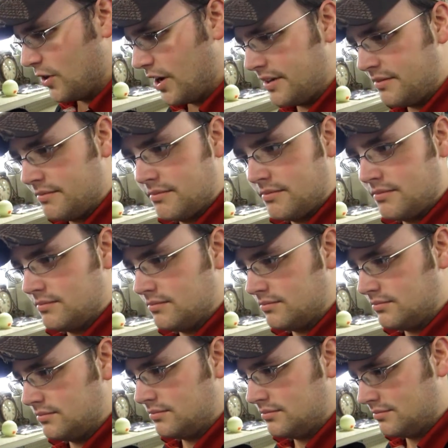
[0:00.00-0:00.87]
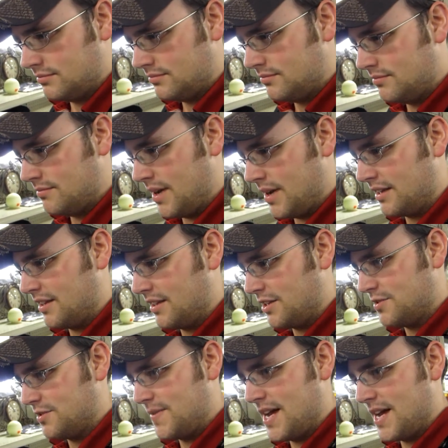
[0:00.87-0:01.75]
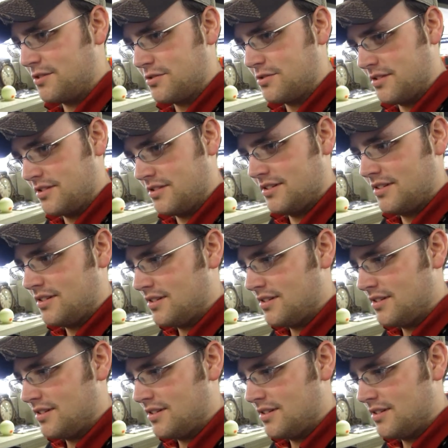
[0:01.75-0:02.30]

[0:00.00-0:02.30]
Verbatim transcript: right? Make things faster.